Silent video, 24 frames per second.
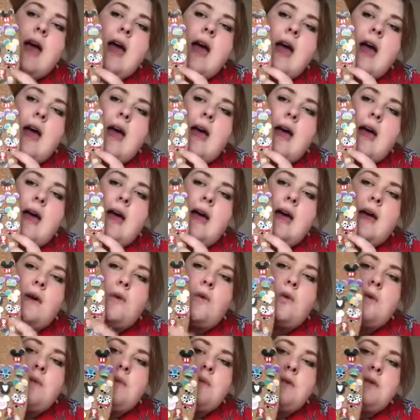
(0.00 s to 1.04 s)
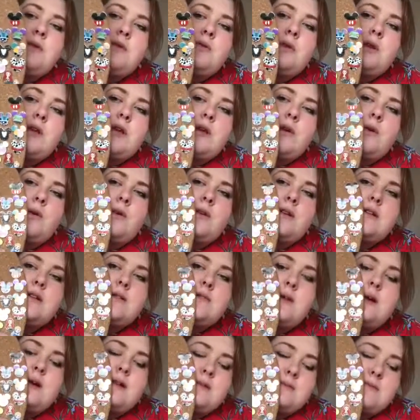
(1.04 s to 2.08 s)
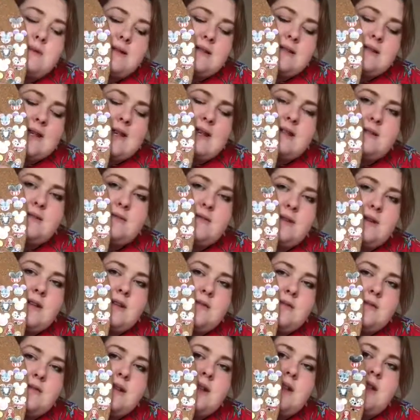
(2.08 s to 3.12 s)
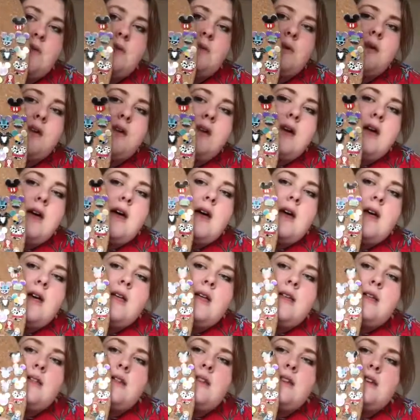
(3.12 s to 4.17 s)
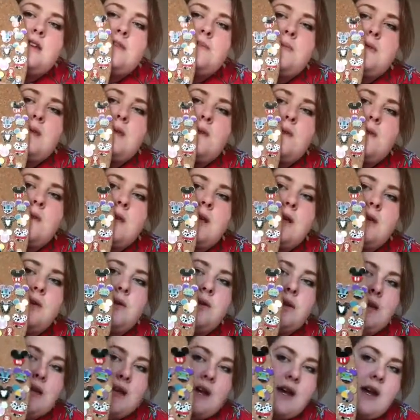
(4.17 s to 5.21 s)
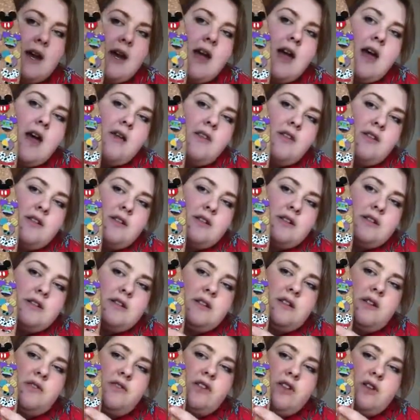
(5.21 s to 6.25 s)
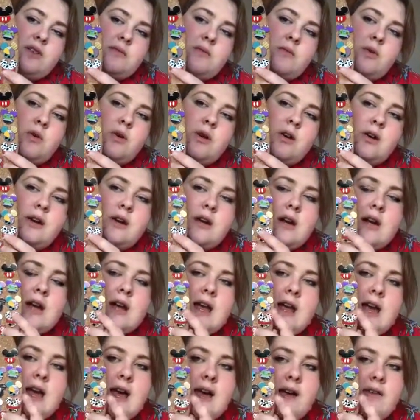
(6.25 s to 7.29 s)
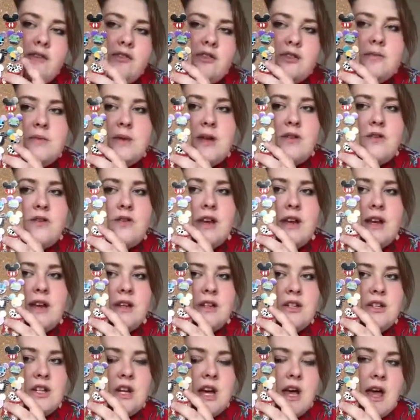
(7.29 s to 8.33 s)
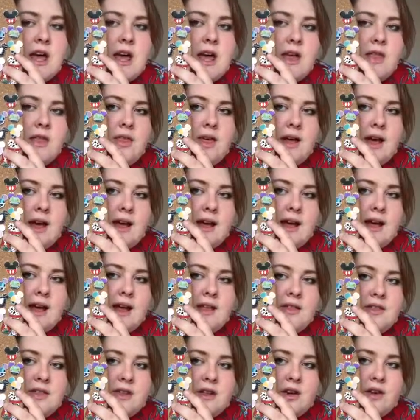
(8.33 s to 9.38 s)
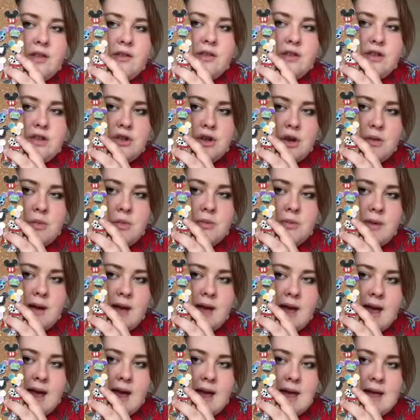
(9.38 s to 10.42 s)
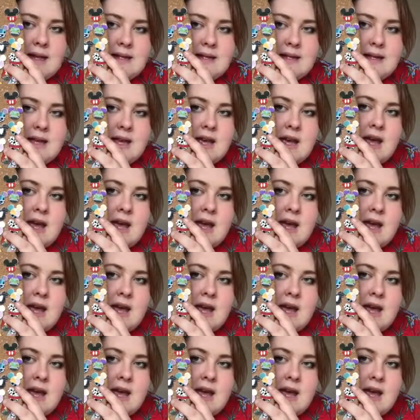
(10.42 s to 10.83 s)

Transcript: Uh, oh, and Pinocchio as well. I was about to say, I swear there was another one. And there's Pinocchio there. There's still a few more uh, from that range that I can't think of off the top of my head.